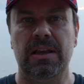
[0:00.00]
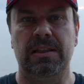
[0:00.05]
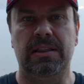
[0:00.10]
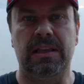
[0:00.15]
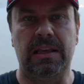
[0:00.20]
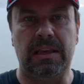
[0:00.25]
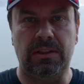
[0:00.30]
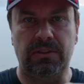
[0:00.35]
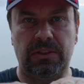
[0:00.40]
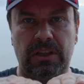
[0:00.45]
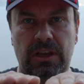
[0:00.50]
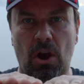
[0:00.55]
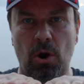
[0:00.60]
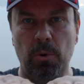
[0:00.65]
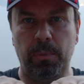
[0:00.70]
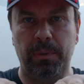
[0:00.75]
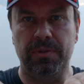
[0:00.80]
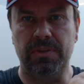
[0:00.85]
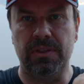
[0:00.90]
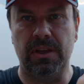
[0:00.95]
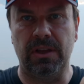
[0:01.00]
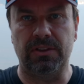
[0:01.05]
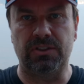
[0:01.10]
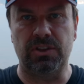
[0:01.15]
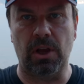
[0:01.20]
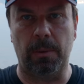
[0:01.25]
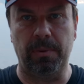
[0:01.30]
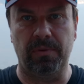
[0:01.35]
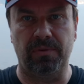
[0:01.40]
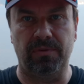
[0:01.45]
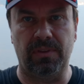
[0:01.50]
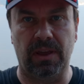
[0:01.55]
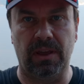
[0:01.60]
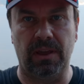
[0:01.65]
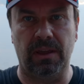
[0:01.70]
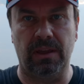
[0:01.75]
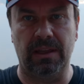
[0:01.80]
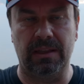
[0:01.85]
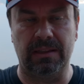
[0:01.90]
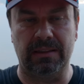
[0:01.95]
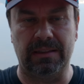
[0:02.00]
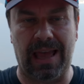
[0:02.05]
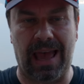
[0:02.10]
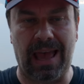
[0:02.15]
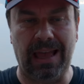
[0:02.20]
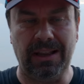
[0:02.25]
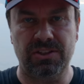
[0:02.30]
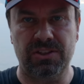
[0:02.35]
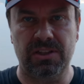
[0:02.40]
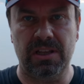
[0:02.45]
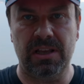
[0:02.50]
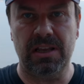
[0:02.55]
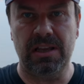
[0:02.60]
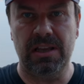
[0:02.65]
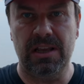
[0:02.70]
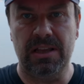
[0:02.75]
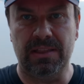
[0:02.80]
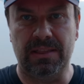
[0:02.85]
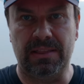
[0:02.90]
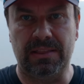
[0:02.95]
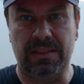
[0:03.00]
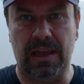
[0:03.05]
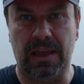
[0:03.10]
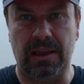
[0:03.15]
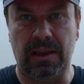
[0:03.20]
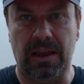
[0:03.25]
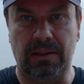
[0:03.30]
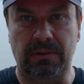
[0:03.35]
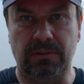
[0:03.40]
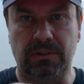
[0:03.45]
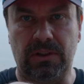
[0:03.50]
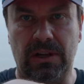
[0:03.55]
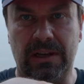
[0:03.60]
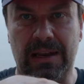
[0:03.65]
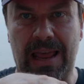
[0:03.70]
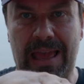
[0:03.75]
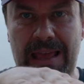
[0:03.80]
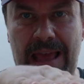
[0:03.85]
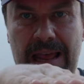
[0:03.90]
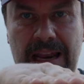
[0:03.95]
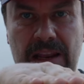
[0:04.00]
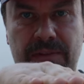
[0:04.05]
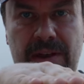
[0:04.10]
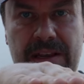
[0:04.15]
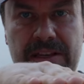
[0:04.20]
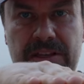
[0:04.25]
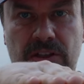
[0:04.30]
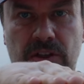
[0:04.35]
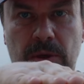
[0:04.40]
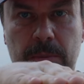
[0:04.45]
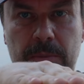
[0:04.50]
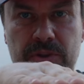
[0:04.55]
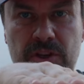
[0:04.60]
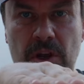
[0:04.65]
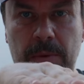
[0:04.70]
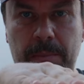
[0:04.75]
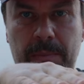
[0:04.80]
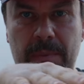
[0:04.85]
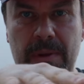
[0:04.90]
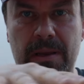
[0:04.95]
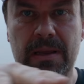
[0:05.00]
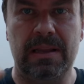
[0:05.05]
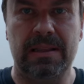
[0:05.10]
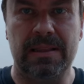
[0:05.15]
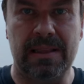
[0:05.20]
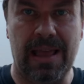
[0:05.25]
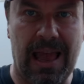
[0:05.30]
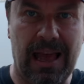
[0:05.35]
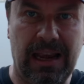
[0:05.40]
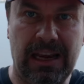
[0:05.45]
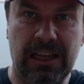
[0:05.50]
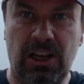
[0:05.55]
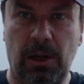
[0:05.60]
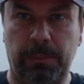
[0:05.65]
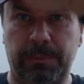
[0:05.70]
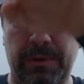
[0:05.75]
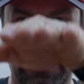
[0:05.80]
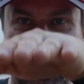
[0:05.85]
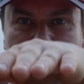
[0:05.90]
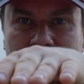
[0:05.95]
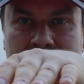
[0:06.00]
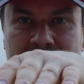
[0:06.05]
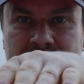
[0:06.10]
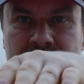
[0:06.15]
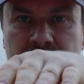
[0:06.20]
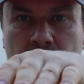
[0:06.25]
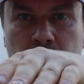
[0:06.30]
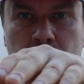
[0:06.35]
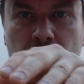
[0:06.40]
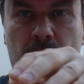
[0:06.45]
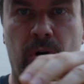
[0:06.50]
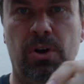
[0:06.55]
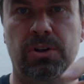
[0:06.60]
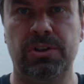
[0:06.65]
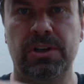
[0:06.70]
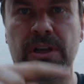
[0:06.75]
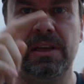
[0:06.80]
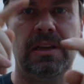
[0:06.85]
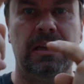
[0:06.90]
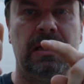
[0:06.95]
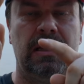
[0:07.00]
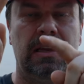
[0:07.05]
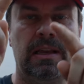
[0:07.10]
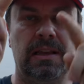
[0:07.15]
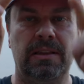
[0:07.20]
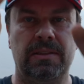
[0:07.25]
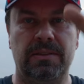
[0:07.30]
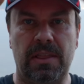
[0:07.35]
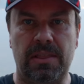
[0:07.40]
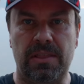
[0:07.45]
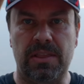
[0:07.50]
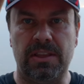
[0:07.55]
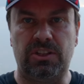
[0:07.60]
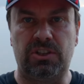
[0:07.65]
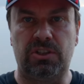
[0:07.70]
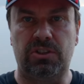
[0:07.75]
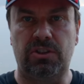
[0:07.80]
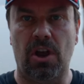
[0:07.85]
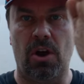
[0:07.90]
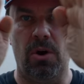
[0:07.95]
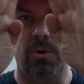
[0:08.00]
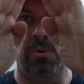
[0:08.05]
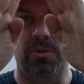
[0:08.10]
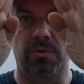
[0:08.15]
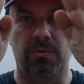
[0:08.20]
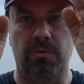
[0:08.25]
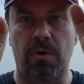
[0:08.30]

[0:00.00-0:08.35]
they open the top of the hatch there, the elevator comes up, the helicopter lands on board, then they stow the